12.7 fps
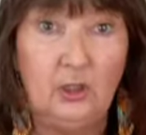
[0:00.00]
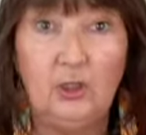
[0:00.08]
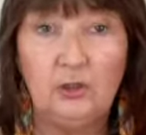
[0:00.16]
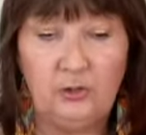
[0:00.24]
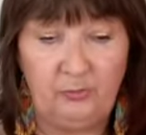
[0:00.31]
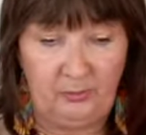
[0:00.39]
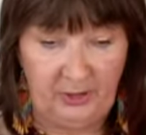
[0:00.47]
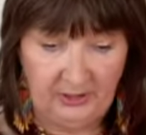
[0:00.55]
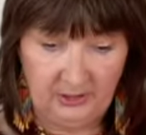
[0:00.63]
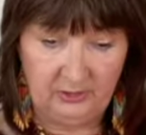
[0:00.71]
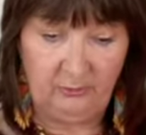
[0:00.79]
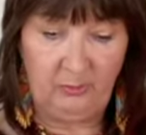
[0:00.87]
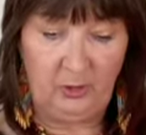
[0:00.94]
So a
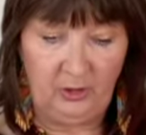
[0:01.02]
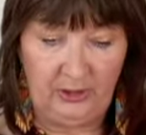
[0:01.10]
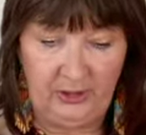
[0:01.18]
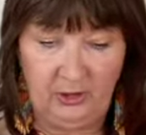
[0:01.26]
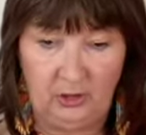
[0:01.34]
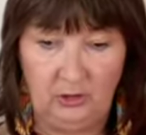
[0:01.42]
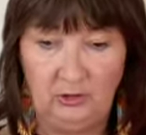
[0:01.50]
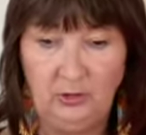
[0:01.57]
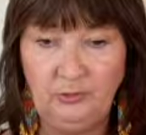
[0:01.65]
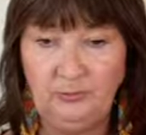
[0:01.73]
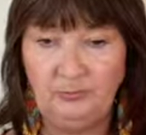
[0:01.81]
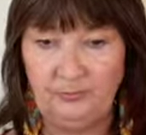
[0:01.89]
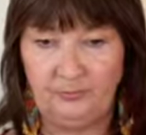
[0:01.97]
piece of poly cotton.
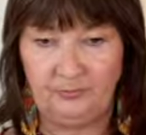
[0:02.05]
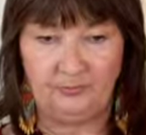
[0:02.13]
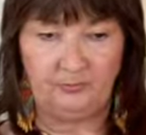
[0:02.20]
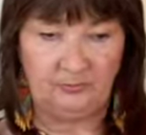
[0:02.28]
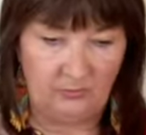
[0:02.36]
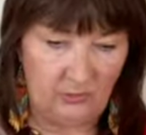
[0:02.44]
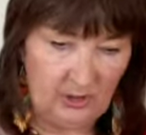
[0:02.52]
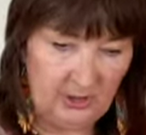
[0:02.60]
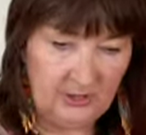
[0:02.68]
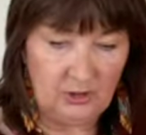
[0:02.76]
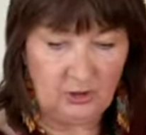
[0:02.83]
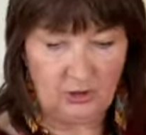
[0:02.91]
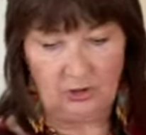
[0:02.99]
This
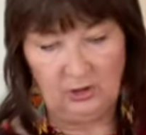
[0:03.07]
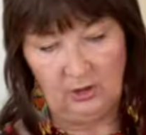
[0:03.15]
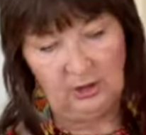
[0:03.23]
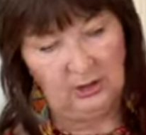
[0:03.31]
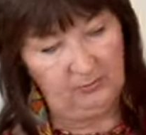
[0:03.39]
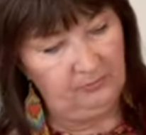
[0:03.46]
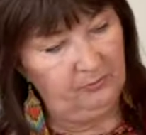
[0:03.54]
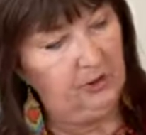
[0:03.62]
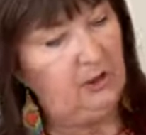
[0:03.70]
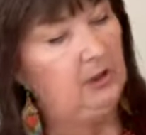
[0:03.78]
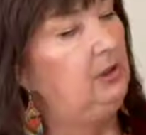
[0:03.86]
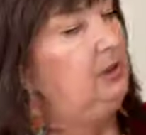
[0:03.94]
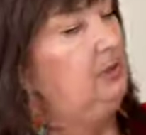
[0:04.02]
has got
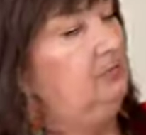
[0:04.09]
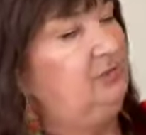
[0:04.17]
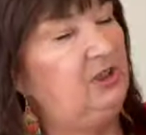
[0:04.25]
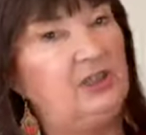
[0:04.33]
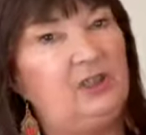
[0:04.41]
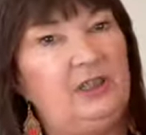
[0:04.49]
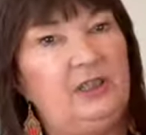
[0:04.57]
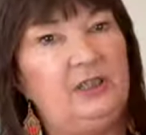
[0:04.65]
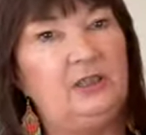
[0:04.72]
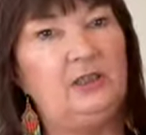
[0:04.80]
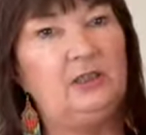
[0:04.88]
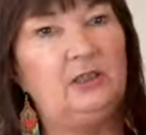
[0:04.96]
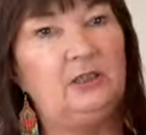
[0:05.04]

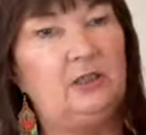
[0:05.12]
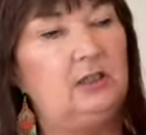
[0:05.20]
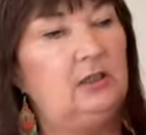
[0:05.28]
stickers